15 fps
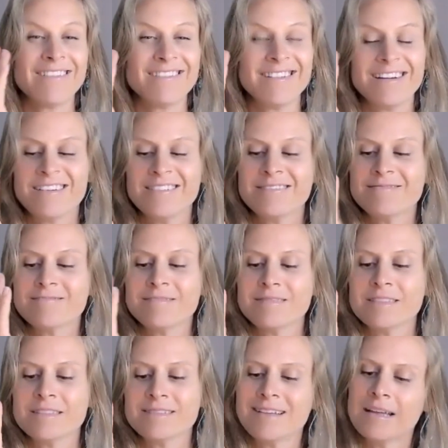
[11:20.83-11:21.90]
around,
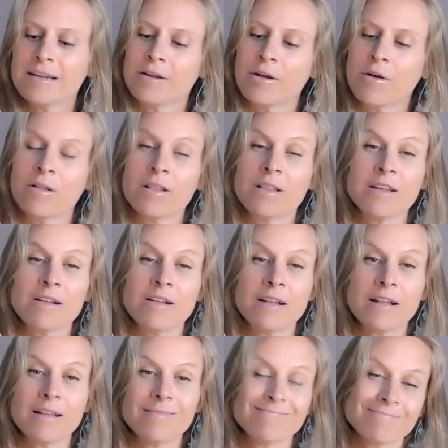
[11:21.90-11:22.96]
I don't know, a
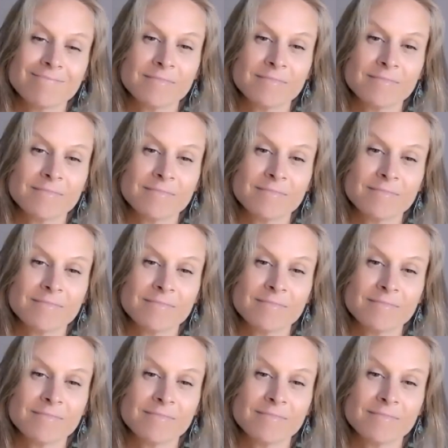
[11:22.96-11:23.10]
little,